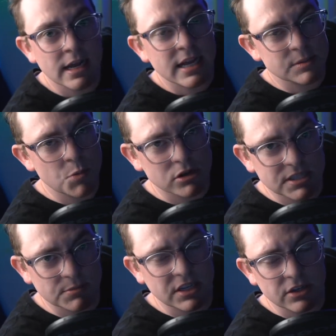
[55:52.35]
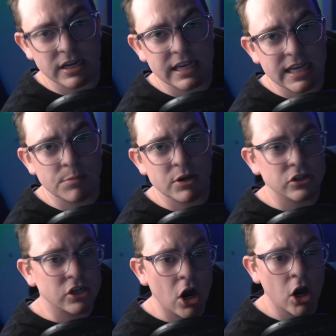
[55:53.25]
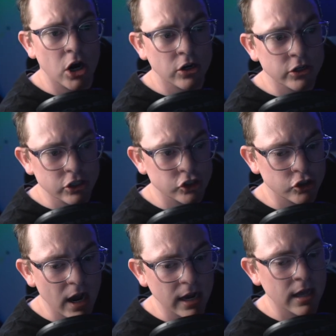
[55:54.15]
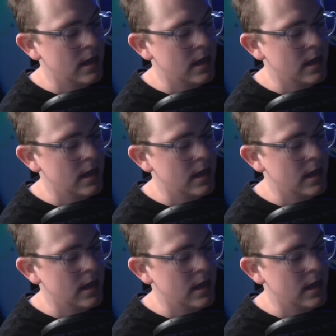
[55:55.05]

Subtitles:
It's more something you're going to keep in your car or your truck.